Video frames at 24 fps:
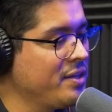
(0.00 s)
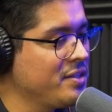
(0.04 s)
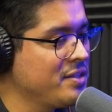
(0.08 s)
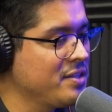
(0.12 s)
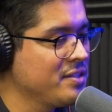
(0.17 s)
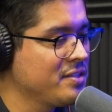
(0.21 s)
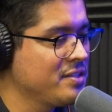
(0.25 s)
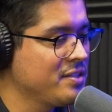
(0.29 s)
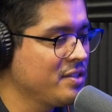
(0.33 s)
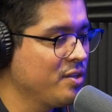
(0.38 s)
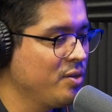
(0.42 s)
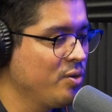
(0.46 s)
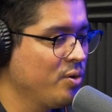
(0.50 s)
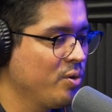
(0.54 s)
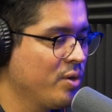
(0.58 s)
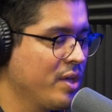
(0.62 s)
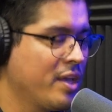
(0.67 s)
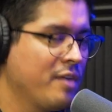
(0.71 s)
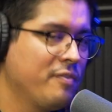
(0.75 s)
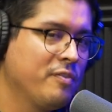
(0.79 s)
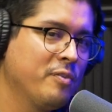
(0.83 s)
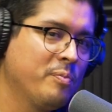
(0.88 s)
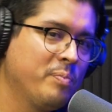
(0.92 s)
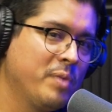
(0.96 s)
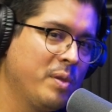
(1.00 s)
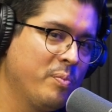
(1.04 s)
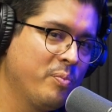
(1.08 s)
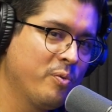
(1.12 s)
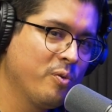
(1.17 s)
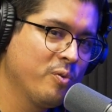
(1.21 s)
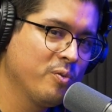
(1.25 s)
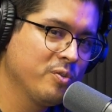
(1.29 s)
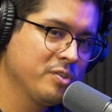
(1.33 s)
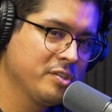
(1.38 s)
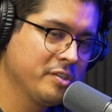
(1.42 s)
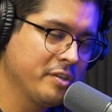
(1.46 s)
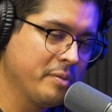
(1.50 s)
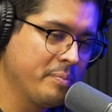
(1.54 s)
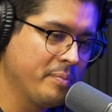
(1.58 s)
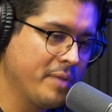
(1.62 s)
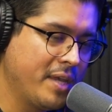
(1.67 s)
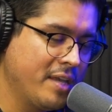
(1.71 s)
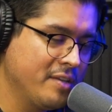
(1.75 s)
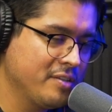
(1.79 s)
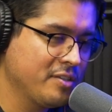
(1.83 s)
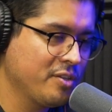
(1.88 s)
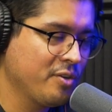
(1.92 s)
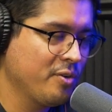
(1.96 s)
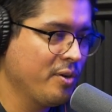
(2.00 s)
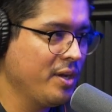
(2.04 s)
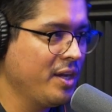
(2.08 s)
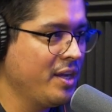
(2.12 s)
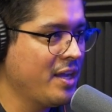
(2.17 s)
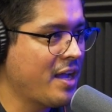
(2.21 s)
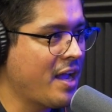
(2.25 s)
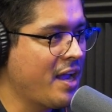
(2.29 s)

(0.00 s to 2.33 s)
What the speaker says: Just to give the people some history,